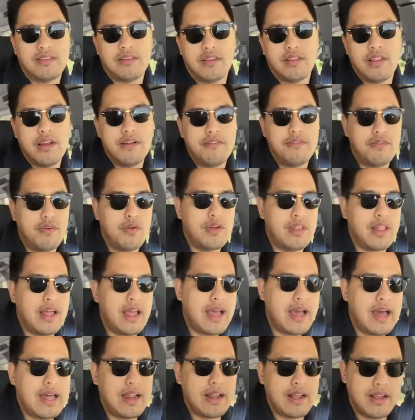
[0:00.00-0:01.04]
So therefore they
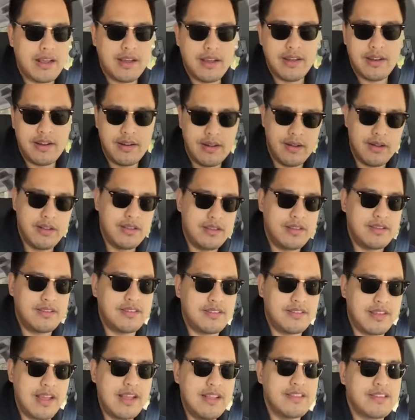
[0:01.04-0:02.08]
had a good
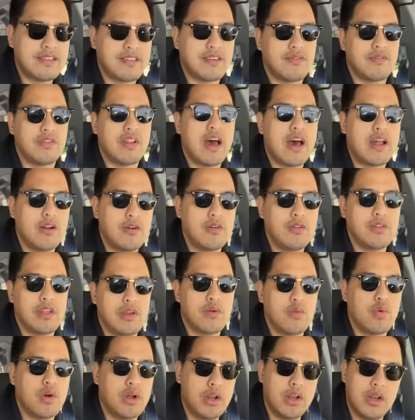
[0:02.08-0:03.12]
sense of not
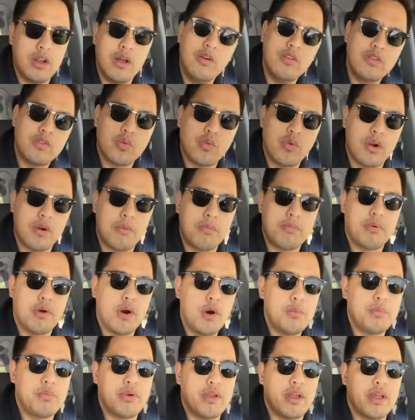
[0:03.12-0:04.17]
only what notes were
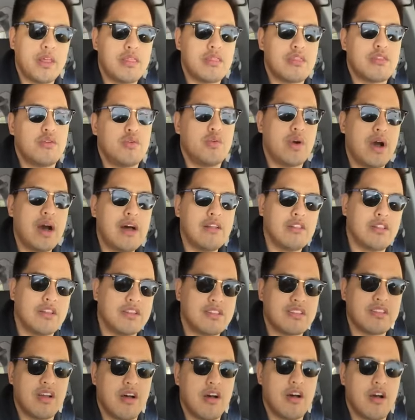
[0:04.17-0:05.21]
appropriate throughout the
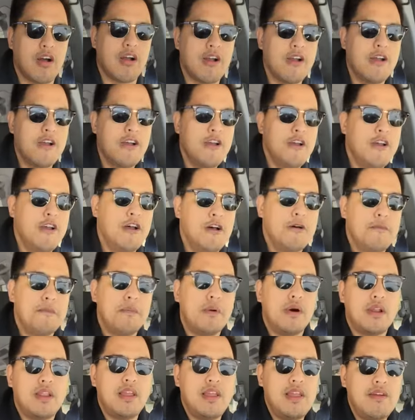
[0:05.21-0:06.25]
song,
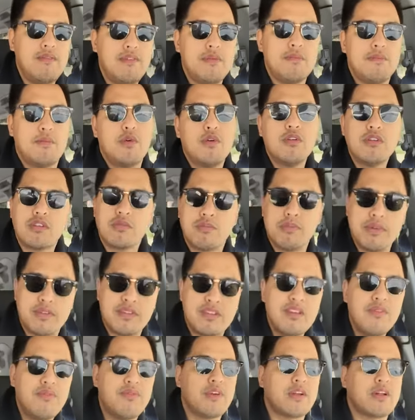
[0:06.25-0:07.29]
but even more
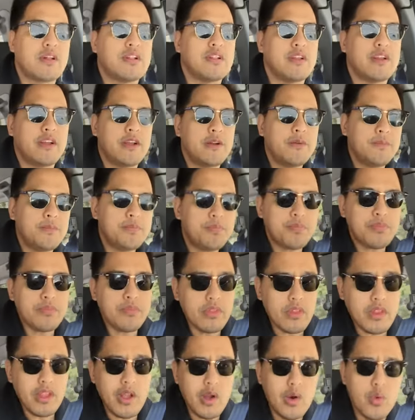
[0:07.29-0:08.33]
specifically,
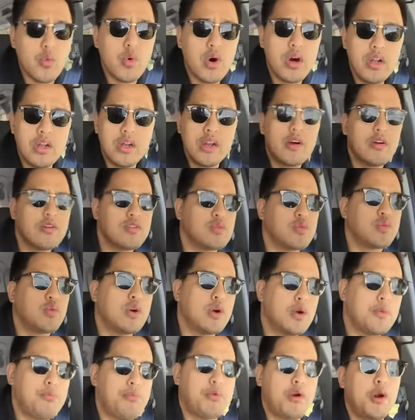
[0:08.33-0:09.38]
what notes
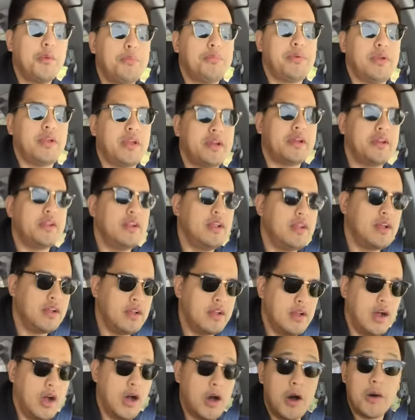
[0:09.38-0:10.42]
were appropriate
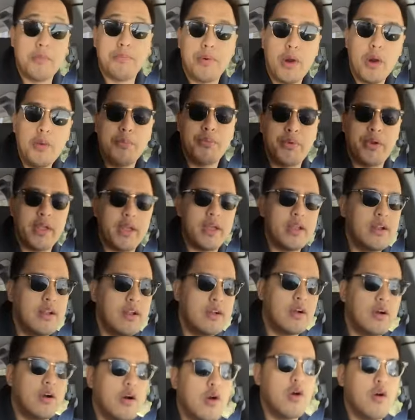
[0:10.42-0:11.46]
uh, appropriate
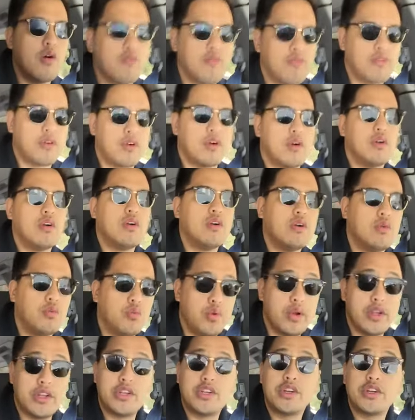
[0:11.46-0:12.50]
over
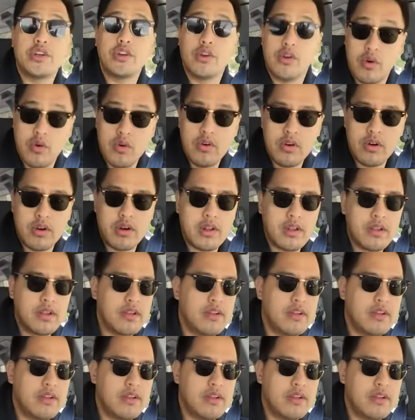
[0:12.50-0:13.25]
which chord.